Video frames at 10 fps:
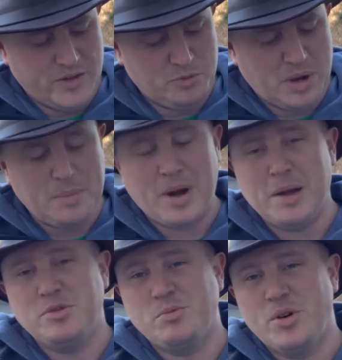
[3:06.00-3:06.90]
by
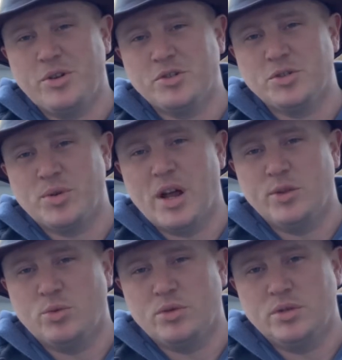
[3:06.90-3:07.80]
pipe smokers around
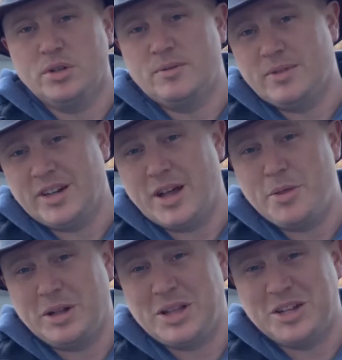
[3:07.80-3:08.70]
the world." And I
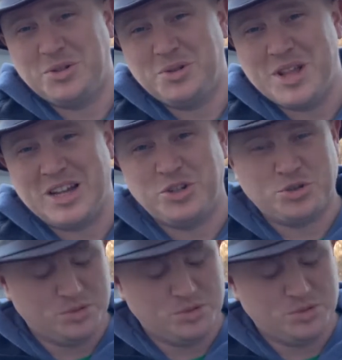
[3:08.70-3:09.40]
think that's true.